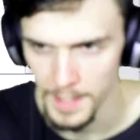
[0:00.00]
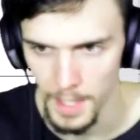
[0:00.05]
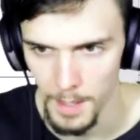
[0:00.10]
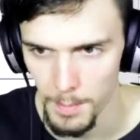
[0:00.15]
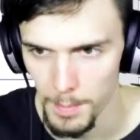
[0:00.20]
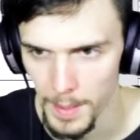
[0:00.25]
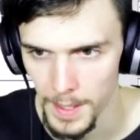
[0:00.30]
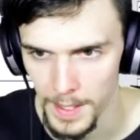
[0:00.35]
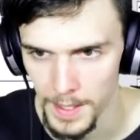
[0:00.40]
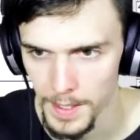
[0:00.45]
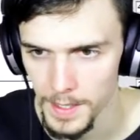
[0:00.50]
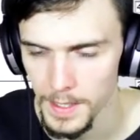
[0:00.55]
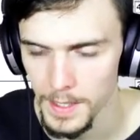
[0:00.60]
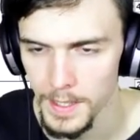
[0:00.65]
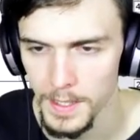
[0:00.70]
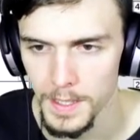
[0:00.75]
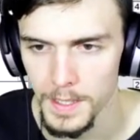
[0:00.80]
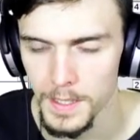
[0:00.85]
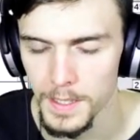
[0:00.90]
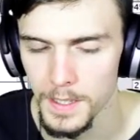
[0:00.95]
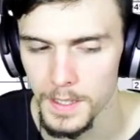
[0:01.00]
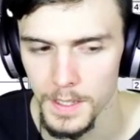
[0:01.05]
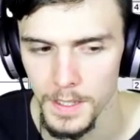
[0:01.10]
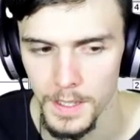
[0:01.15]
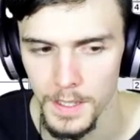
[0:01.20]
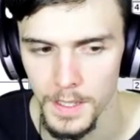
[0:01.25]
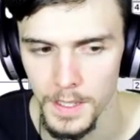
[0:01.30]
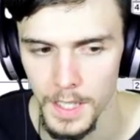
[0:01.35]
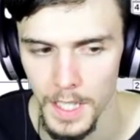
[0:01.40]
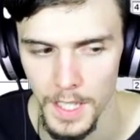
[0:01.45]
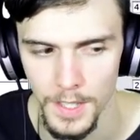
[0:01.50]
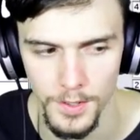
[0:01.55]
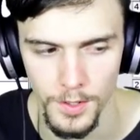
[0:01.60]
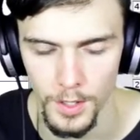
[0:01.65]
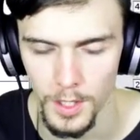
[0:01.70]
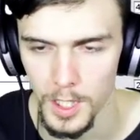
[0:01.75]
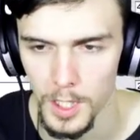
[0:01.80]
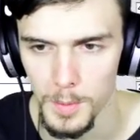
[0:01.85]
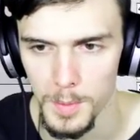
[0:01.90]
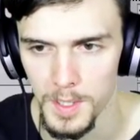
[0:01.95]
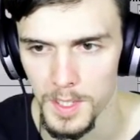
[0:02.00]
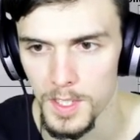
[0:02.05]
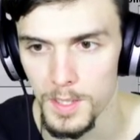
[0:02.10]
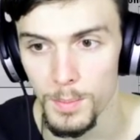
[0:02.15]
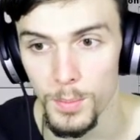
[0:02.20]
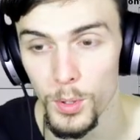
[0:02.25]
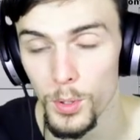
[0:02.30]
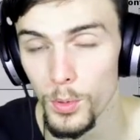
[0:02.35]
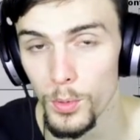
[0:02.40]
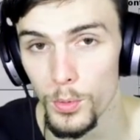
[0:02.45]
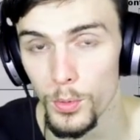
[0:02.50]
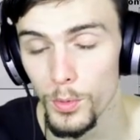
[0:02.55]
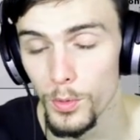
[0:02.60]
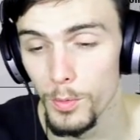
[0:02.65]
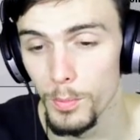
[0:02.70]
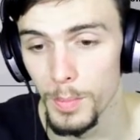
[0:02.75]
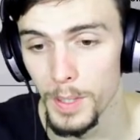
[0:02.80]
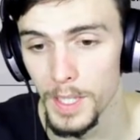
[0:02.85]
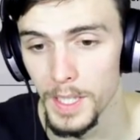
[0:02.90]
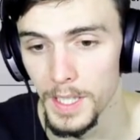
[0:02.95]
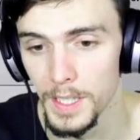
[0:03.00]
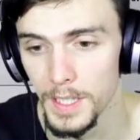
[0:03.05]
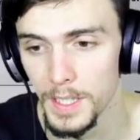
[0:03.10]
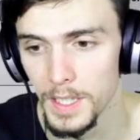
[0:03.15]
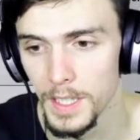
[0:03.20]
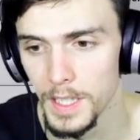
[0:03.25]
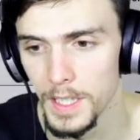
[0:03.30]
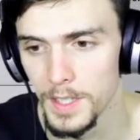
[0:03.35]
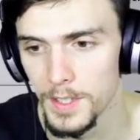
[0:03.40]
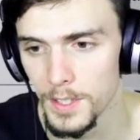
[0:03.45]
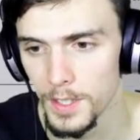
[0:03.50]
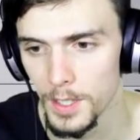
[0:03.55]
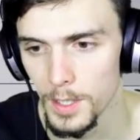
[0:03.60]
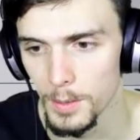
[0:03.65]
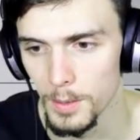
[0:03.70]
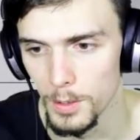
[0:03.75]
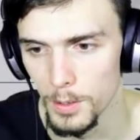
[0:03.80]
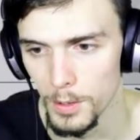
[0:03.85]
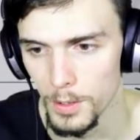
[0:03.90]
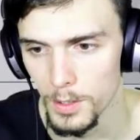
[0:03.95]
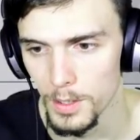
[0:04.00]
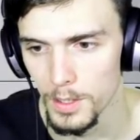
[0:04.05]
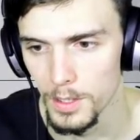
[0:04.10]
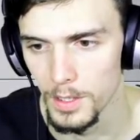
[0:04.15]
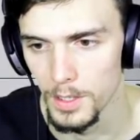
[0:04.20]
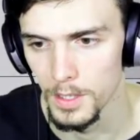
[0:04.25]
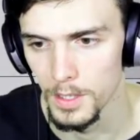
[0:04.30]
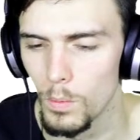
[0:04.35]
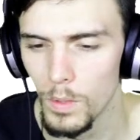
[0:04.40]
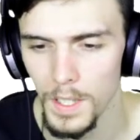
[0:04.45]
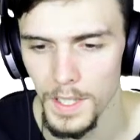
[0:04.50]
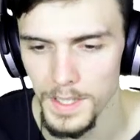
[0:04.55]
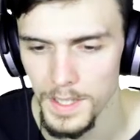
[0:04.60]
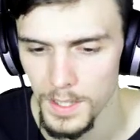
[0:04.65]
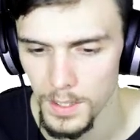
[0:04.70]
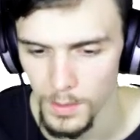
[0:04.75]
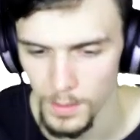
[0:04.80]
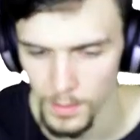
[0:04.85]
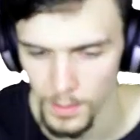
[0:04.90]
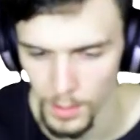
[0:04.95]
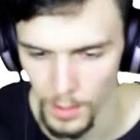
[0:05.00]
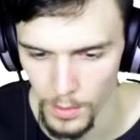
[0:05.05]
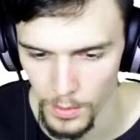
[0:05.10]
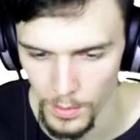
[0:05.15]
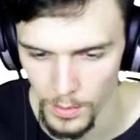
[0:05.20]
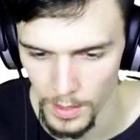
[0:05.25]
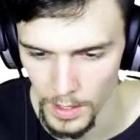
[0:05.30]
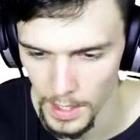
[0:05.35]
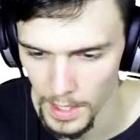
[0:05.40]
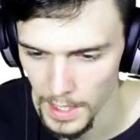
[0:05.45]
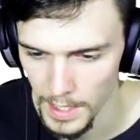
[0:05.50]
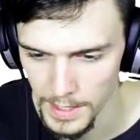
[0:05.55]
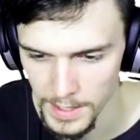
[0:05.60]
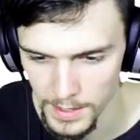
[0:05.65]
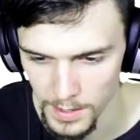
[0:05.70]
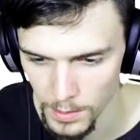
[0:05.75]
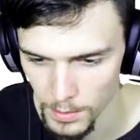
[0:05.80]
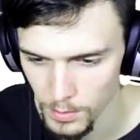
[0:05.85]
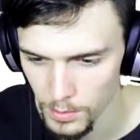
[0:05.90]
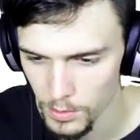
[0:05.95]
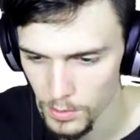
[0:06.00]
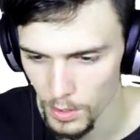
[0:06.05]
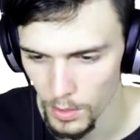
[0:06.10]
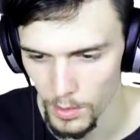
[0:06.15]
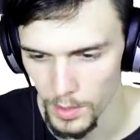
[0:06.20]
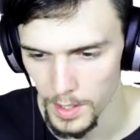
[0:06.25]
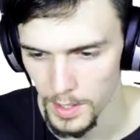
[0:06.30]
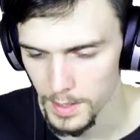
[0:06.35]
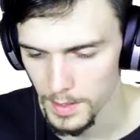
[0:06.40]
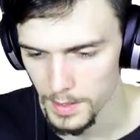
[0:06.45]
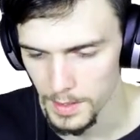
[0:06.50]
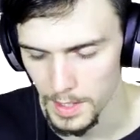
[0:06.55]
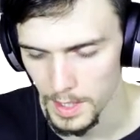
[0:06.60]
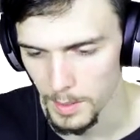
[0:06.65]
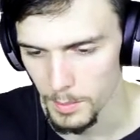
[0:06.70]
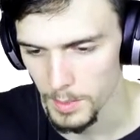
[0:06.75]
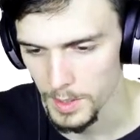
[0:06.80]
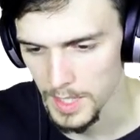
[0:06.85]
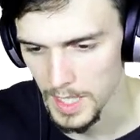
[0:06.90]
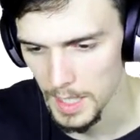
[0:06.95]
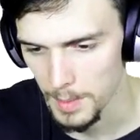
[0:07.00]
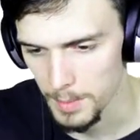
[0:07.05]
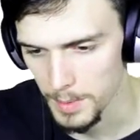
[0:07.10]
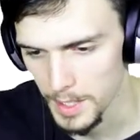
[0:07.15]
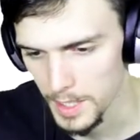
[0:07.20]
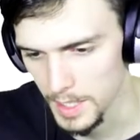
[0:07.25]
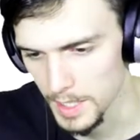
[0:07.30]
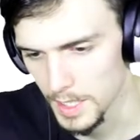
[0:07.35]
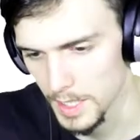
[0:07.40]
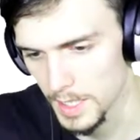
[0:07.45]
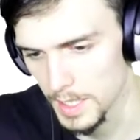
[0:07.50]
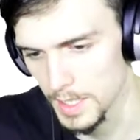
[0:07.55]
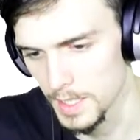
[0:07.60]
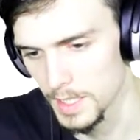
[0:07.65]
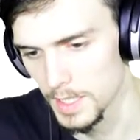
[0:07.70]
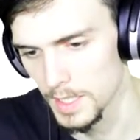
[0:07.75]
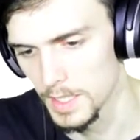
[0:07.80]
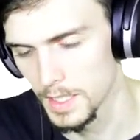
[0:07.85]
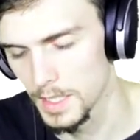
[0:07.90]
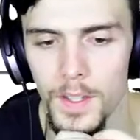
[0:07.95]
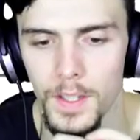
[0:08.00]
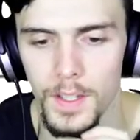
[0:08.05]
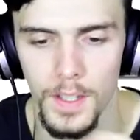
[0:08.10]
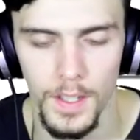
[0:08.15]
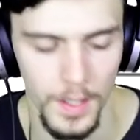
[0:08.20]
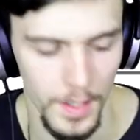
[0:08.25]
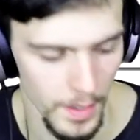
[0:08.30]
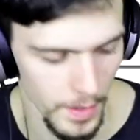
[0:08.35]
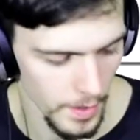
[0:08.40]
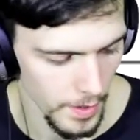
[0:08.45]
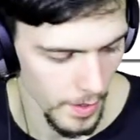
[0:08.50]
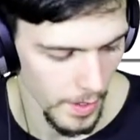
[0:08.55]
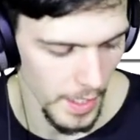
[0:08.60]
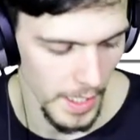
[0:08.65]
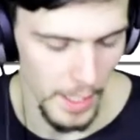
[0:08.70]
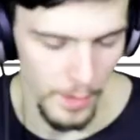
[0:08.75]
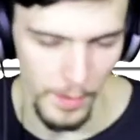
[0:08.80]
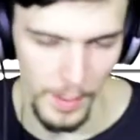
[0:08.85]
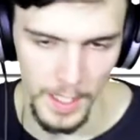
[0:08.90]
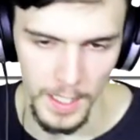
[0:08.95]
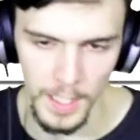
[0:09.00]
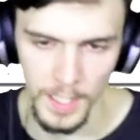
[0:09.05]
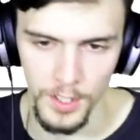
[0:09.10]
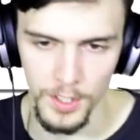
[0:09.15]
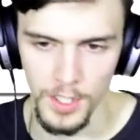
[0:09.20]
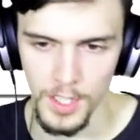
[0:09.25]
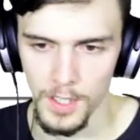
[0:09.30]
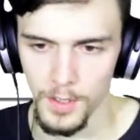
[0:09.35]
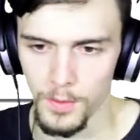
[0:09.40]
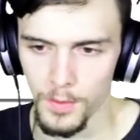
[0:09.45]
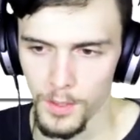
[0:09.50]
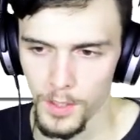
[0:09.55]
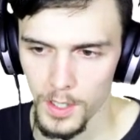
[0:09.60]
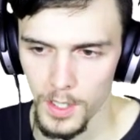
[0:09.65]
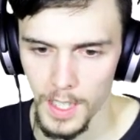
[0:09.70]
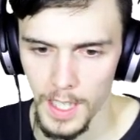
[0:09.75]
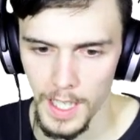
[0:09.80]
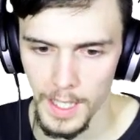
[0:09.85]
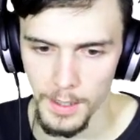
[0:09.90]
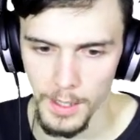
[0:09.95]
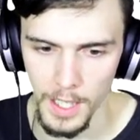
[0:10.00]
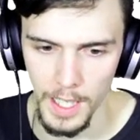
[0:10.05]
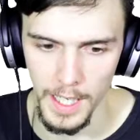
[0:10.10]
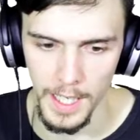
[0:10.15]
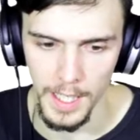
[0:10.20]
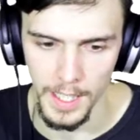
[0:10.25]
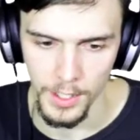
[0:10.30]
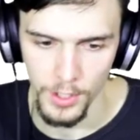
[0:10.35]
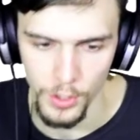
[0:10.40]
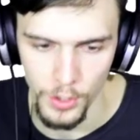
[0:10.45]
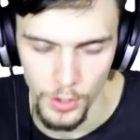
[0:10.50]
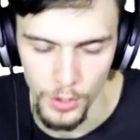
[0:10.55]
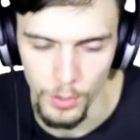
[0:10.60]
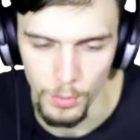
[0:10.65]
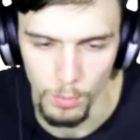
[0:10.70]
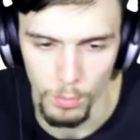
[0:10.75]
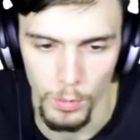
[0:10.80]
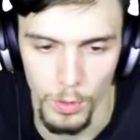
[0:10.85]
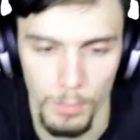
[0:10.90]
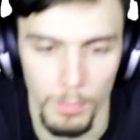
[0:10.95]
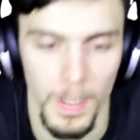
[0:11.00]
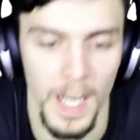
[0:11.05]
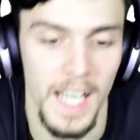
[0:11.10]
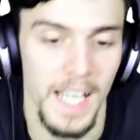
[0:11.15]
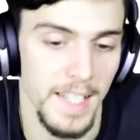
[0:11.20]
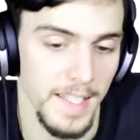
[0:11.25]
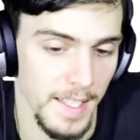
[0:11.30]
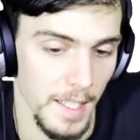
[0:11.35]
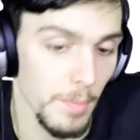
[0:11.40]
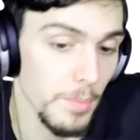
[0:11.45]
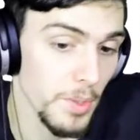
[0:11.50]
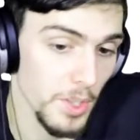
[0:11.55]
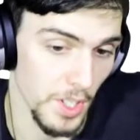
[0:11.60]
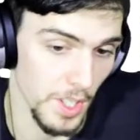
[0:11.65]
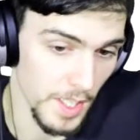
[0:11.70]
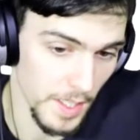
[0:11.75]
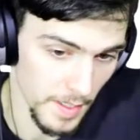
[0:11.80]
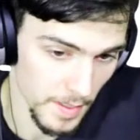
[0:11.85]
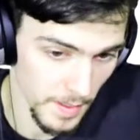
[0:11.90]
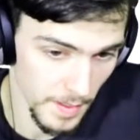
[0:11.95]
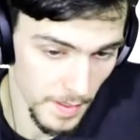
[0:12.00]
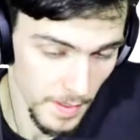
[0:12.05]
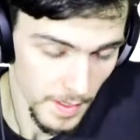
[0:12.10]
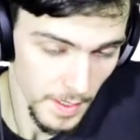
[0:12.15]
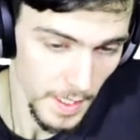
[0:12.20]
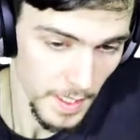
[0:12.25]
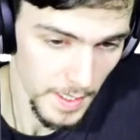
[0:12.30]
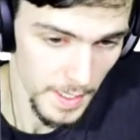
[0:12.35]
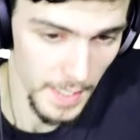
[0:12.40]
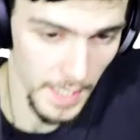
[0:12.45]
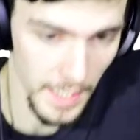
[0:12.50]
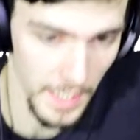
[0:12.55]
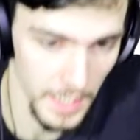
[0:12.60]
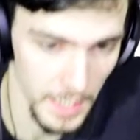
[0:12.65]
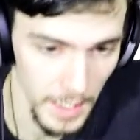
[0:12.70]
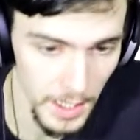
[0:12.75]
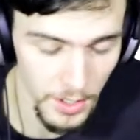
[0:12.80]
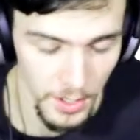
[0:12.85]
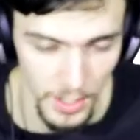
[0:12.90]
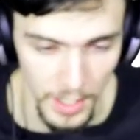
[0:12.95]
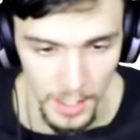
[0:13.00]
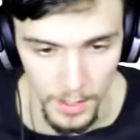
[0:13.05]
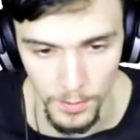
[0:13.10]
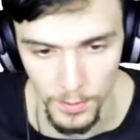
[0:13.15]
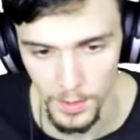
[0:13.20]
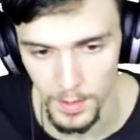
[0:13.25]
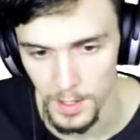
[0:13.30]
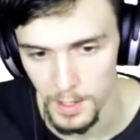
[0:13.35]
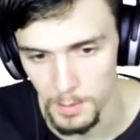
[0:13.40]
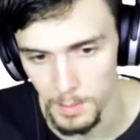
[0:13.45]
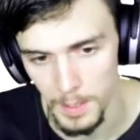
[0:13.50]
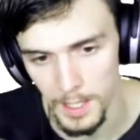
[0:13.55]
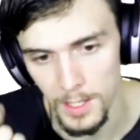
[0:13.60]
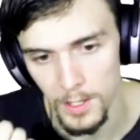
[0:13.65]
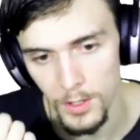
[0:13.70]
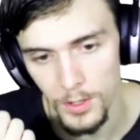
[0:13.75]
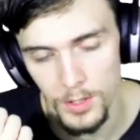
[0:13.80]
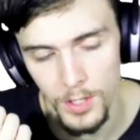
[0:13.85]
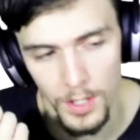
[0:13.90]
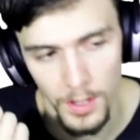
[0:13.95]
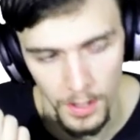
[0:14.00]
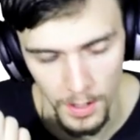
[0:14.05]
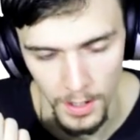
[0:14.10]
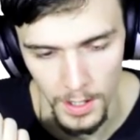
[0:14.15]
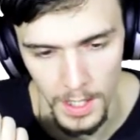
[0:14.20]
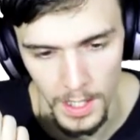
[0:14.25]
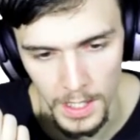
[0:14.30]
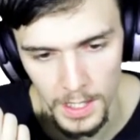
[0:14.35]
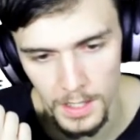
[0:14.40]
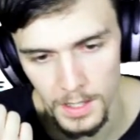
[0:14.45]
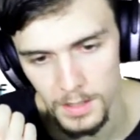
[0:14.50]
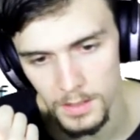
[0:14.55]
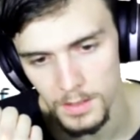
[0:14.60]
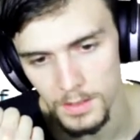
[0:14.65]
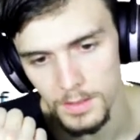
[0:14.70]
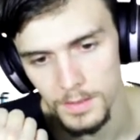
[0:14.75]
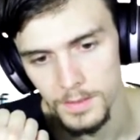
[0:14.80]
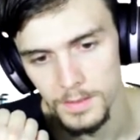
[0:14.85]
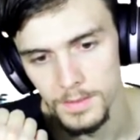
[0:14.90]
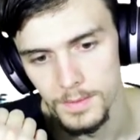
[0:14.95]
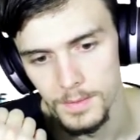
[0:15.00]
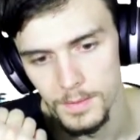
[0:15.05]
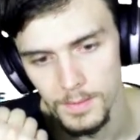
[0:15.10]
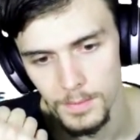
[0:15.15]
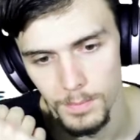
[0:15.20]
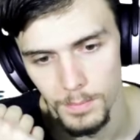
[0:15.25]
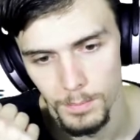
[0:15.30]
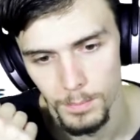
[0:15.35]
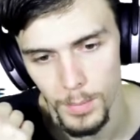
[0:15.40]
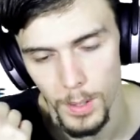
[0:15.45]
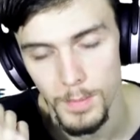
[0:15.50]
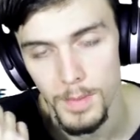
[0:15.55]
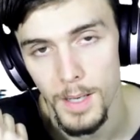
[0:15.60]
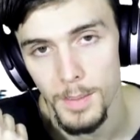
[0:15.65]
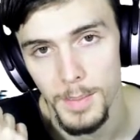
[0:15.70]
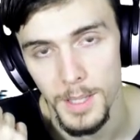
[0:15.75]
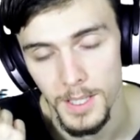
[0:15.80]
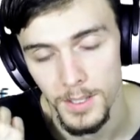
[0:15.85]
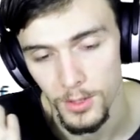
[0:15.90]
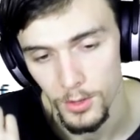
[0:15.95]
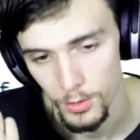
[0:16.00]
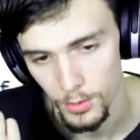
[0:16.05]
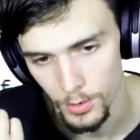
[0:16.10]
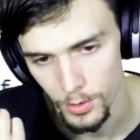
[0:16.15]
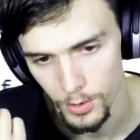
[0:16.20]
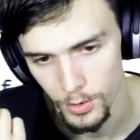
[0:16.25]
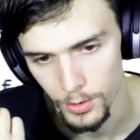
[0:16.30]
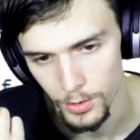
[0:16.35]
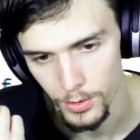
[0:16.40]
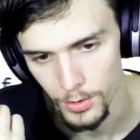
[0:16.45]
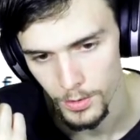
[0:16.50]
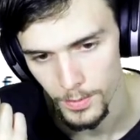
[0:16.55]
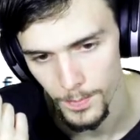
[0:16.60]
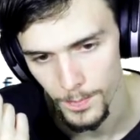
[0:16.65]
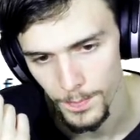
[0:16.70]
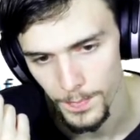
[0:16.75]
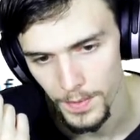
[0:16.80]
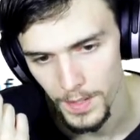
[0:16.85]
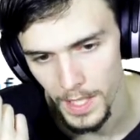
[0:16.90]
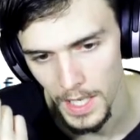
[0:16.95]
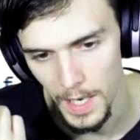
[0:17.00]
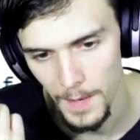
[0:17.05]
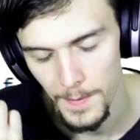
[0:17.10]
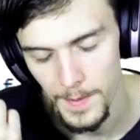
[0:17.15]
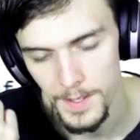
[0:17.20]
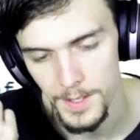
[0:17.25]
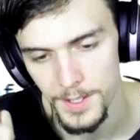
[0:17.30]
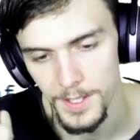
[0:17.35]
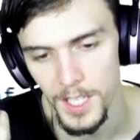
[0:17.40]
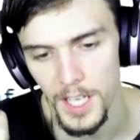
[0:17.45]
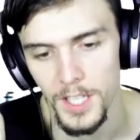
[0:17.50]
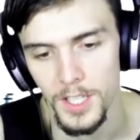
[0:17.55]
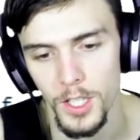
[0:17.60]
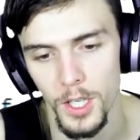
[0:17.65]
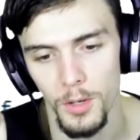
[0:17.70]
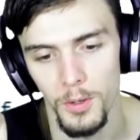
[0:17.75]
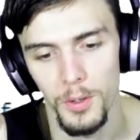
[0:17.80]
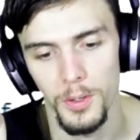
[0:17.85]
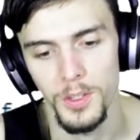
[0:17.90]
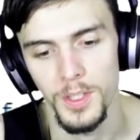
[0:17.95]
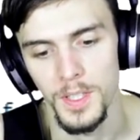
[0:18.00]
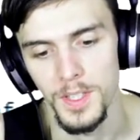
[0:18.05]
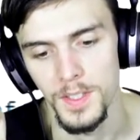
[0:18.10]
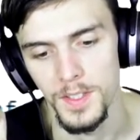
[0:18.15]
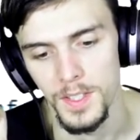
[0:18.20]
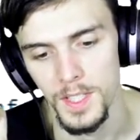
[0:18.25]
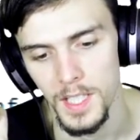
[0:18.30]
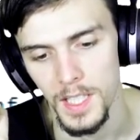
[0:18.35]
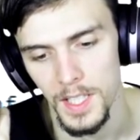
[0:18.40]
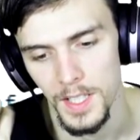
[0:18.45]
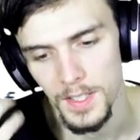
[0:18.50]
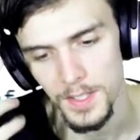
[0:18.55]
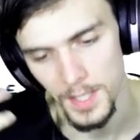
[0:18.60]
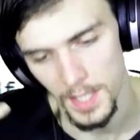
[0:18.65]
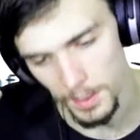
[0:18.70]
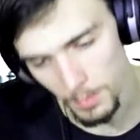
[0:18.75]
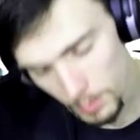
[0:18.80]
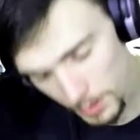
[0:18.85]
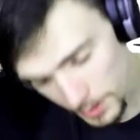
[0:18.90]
that better? It's not going to be smooth, but it's going to look. I still don't understand what's happening here. So like if I click shift, what my assumption is that I click shift, speed goes to 30, bob up is true, and then start coroutine starts. And